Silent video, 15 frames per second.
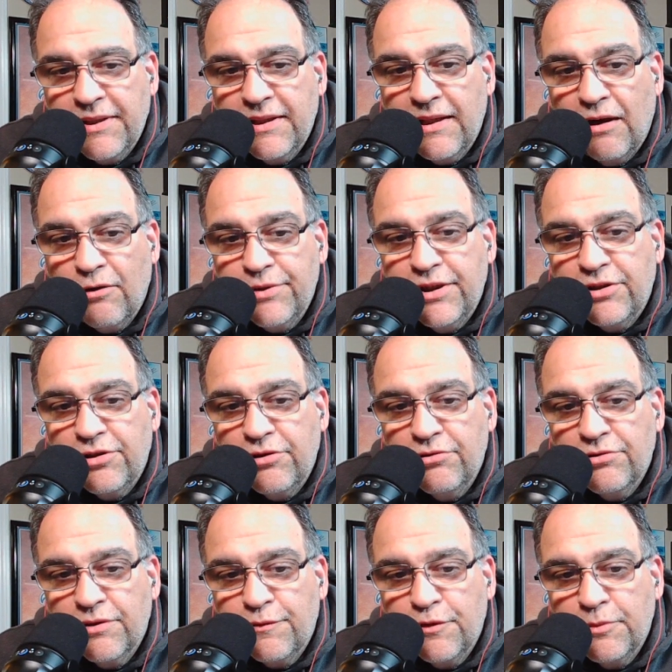and I'll read it to you
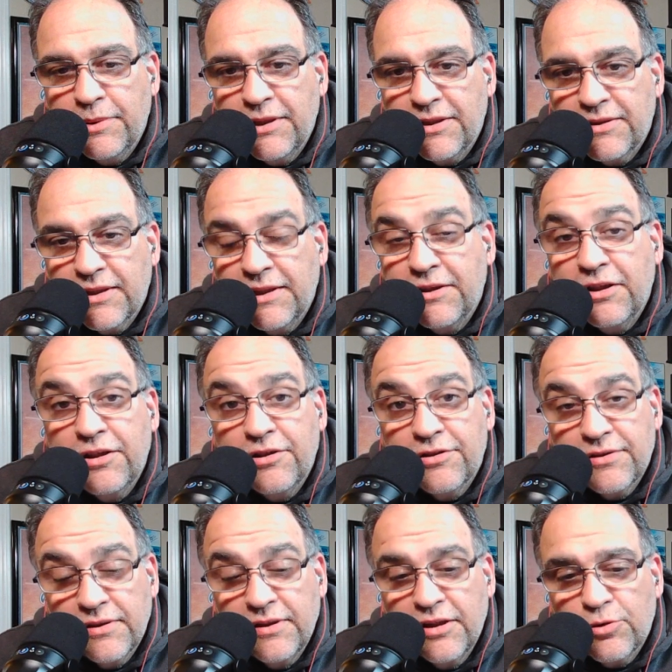in a few minutes. And
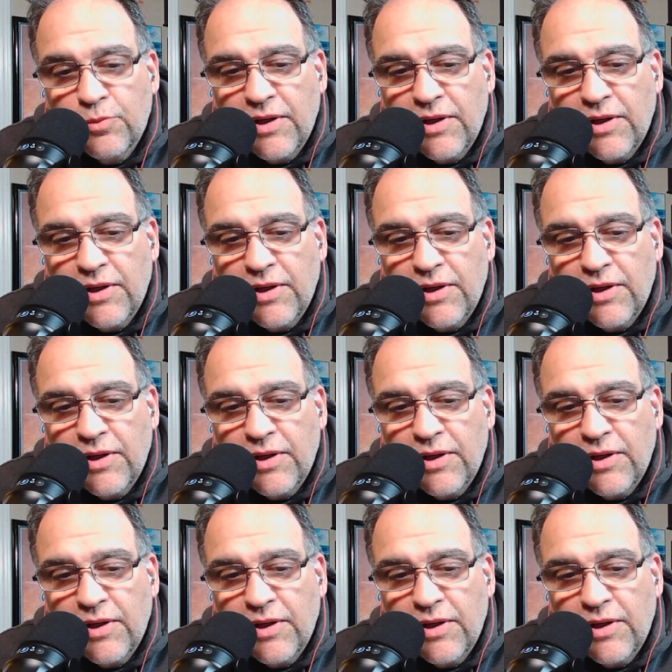here's what